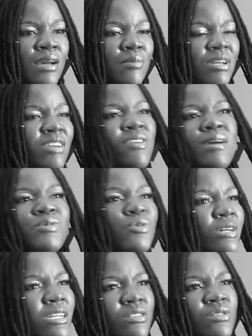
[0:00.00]
But if I'm
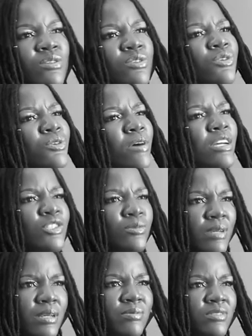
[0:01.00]
talking to you, I should
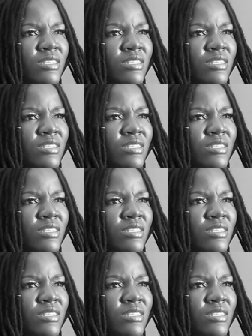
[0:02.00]
be able